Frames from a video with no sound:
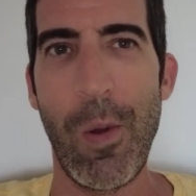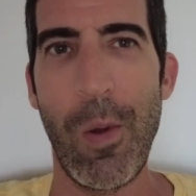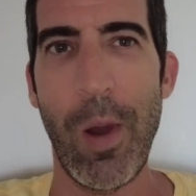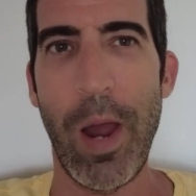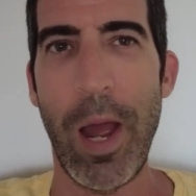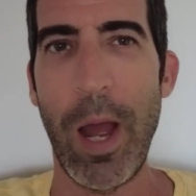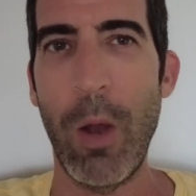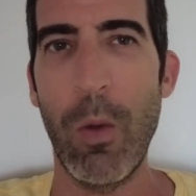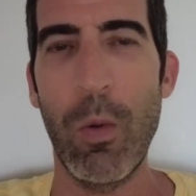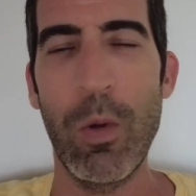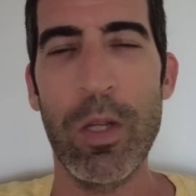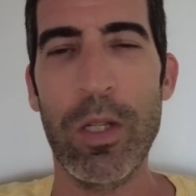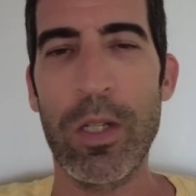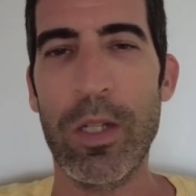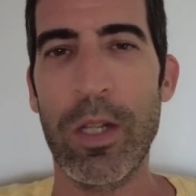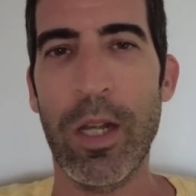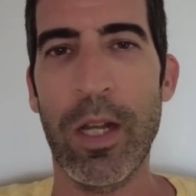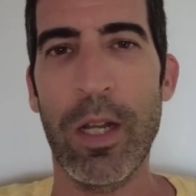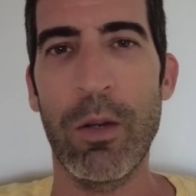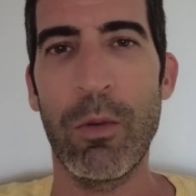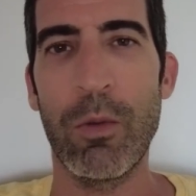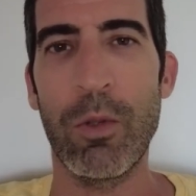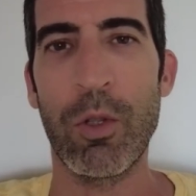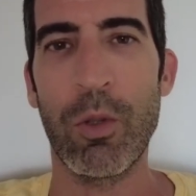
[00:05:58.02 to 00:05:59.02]
I always
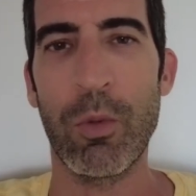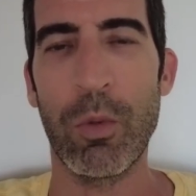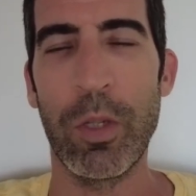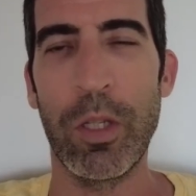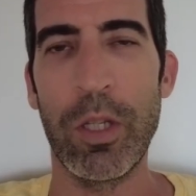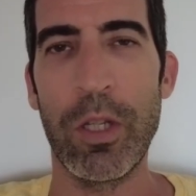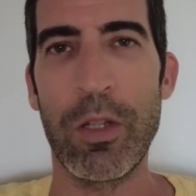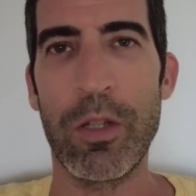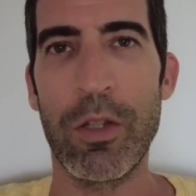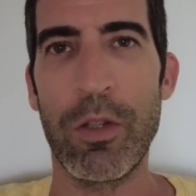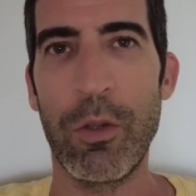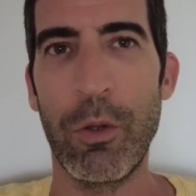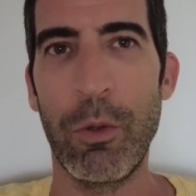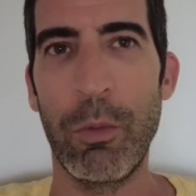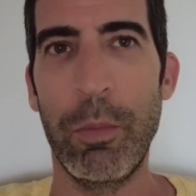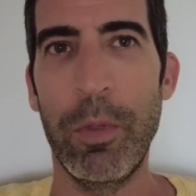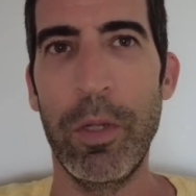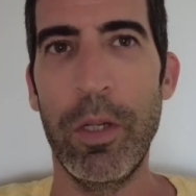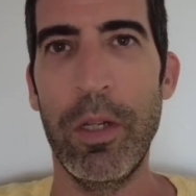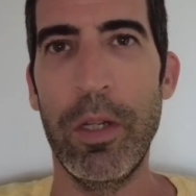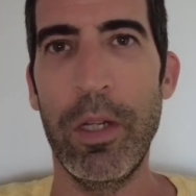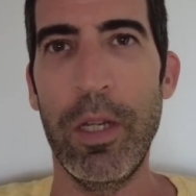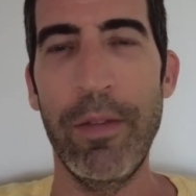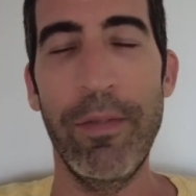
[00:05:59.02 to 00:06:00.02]
thought it was really
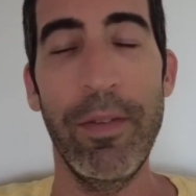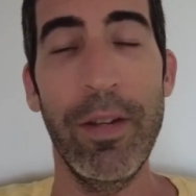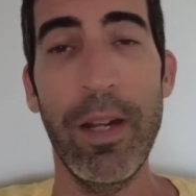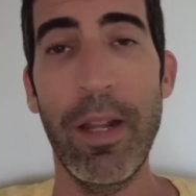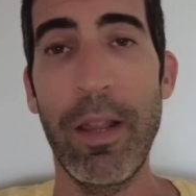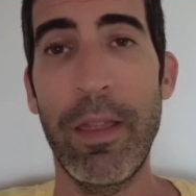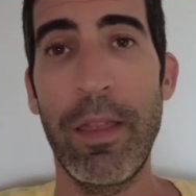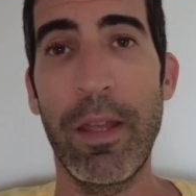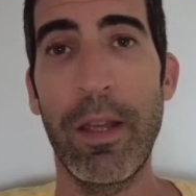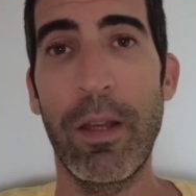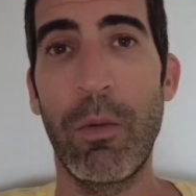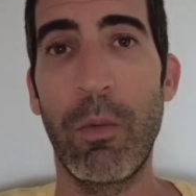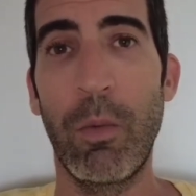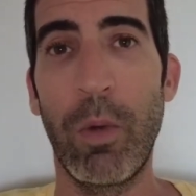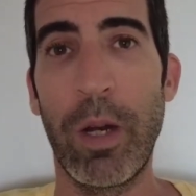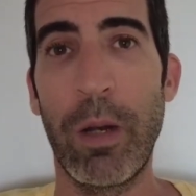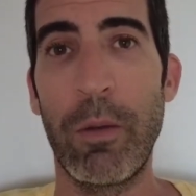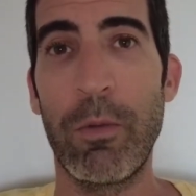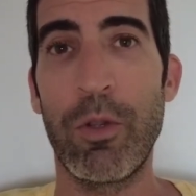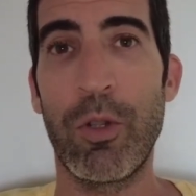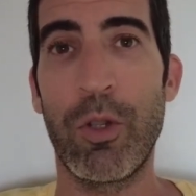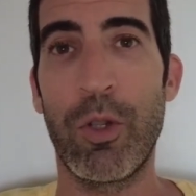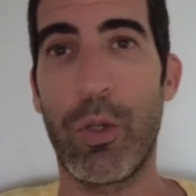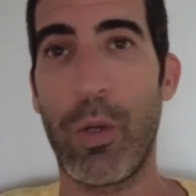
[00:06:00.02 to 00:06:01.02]
stupid. Even I think when I
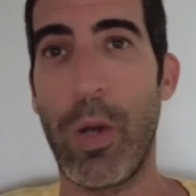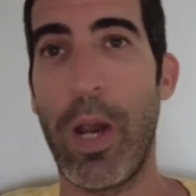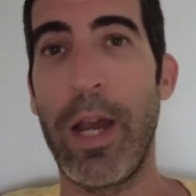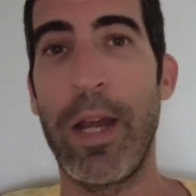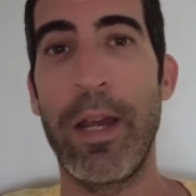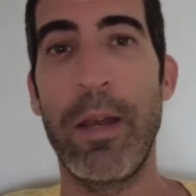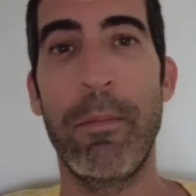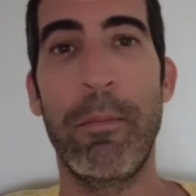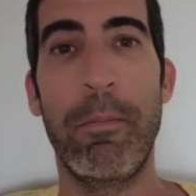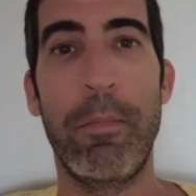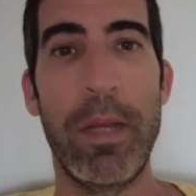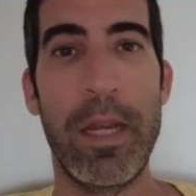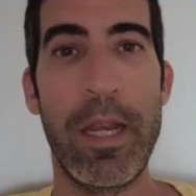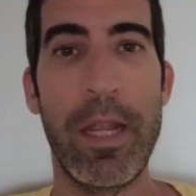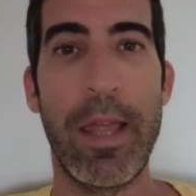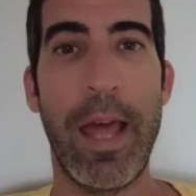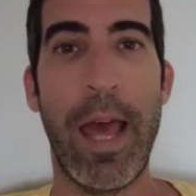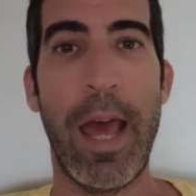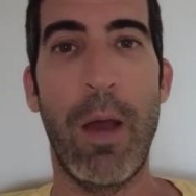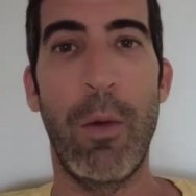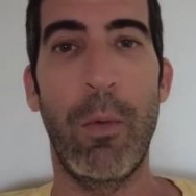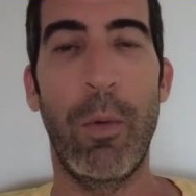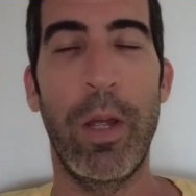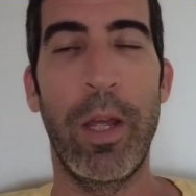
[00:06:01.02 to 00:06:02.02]
was trying to be
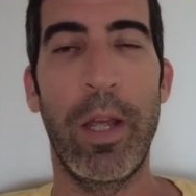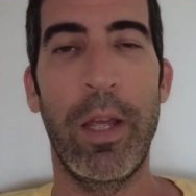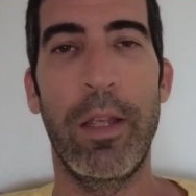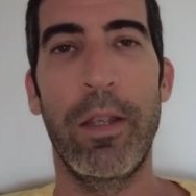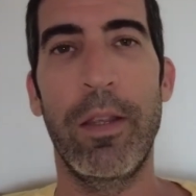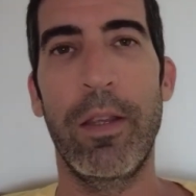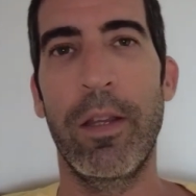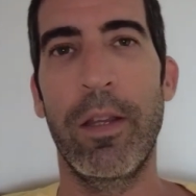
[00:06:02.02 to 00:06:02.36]
that way,